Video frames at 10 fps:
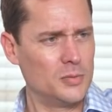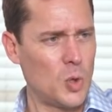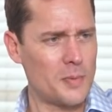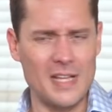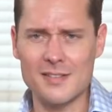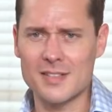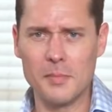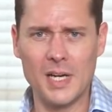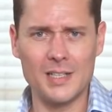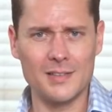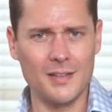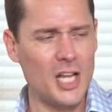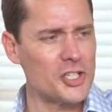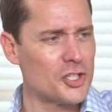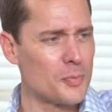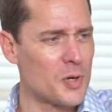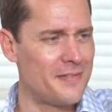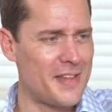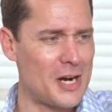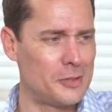Oh, I'm getting some lunch debris
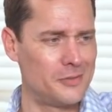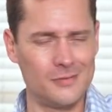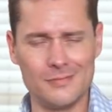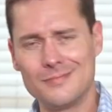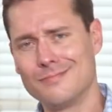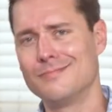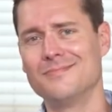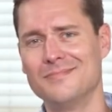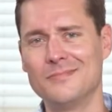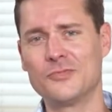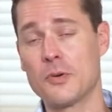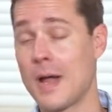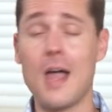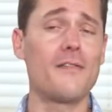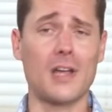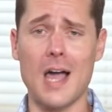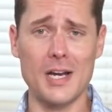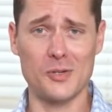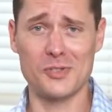in there from my avocado